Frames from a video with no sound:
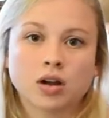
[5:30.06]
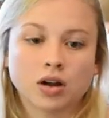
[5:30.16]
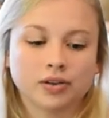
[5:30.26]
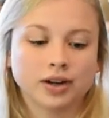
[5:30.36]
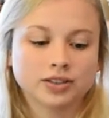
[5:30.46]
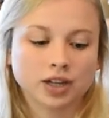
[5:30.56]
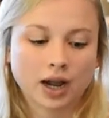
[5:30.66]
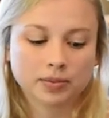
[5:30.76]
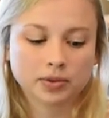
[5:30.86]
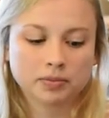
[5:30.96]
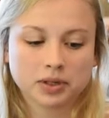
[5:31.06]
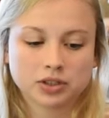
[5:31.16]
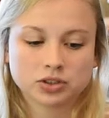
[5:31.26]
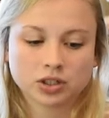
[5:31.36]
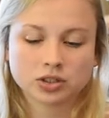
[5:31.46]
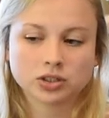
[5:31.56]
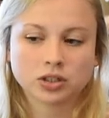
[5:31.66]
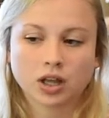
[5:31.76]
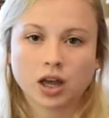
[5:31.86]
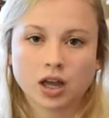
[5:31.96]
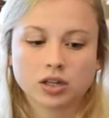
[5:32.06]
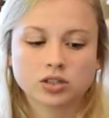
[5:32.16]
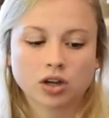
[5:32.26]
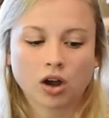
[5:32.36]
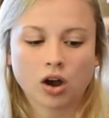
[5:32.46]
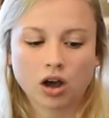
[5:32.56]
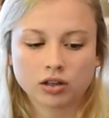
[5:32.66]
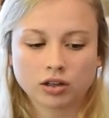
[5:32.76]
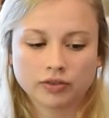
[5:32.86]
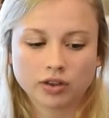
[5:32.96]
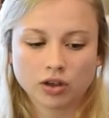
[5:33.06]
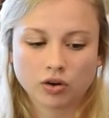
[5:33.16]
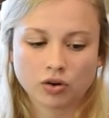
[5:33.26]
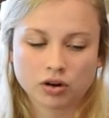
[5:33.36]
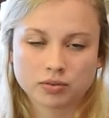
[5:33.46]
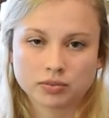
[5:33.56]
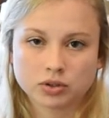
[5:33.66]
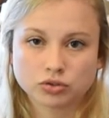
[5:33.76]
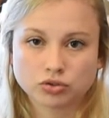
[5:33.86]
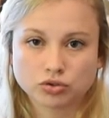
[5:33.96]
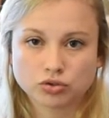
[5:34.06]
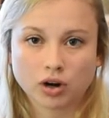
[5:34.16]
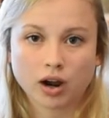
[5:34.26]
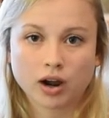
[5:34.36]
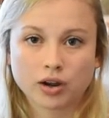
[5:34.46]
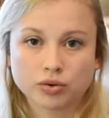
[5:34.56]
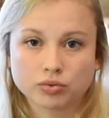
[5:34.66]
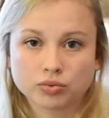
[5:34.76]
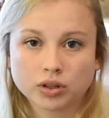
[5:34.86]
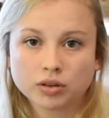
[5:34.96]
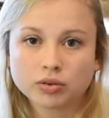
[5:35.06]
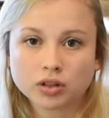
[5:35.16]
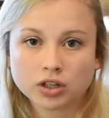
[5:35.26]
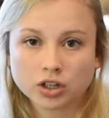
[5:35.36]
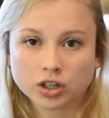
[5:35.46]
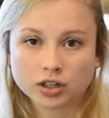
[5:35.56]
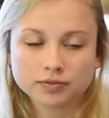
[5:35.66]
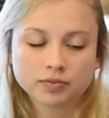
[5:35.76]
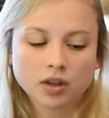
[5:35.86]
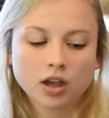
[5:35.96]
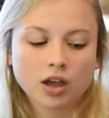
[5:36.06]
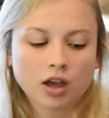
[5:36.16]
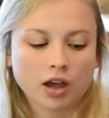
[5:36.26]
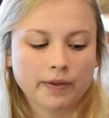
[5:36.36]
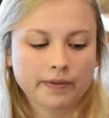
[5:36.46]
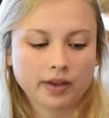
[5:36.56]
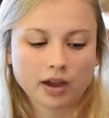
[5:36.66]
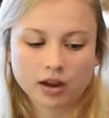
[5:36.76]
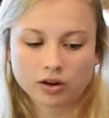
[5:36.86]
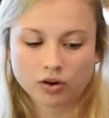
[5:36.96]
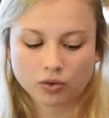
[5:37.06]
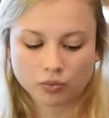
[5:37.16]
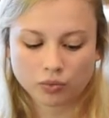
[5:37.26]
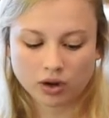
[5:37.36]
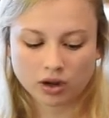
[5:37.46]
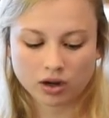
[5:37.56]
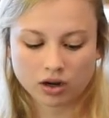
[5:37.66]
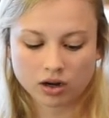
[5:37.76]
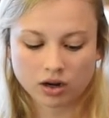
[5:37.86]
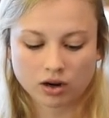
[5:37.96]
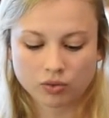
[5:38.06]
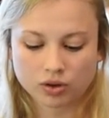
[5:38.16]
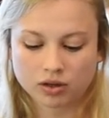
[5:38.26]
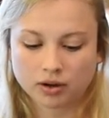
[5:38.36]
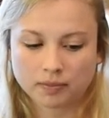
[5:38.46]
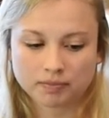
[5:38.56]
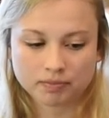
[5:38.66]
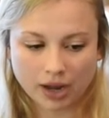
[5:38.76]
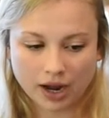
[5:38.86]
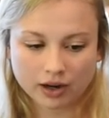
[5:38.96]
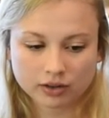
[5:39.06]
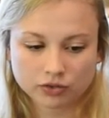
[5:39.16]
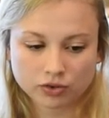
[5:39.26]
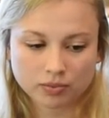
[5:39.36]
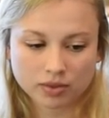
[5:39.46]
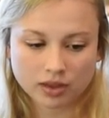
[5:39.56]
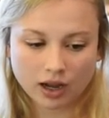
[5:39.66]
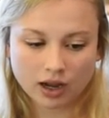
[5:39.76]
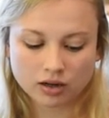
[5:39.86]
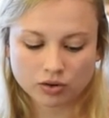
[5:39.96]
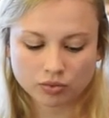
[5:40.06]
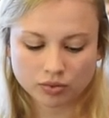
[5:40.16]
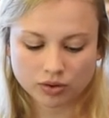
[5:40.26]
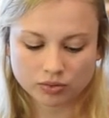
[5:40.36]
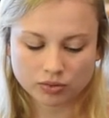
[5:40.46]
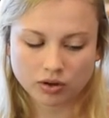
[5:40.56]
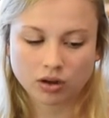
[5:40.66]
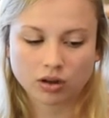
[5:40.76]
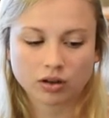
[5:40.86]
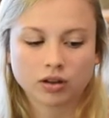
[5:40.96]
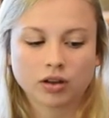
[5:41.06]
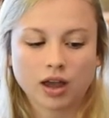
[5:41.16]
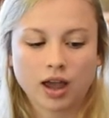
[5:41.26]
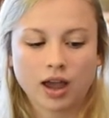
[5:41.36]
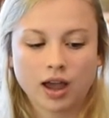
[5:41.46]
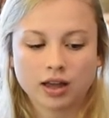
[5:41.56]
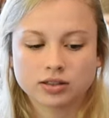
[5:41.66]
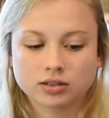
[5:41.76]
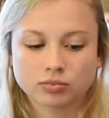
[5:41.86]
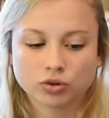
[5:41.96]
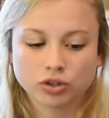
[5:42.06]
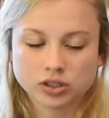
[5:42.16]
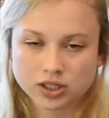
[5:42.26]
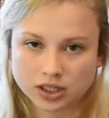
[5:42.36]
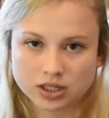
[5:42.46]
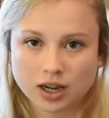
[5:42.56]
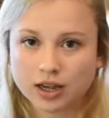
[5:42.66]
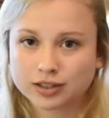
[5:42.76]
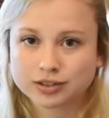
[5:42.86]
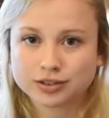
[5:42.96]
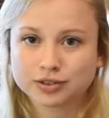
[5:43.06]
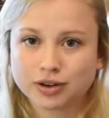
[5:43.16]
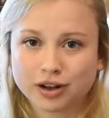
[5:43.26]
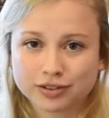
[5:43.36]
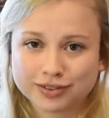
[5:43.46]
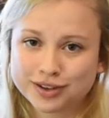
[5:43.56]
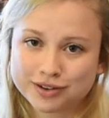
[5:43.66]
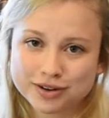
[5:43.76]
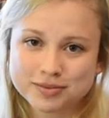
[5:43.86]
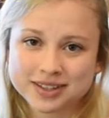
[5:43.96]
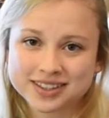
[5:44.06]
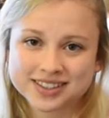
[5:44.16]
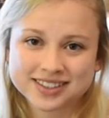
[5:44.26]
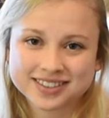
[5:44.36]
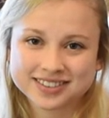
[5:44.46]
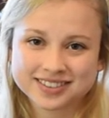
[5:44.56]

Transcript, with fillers: Alright, so I'm going to make sure to let all of the ornaments dry really, really good. And then when we come back from that, we will add some more details to all of the ornaments.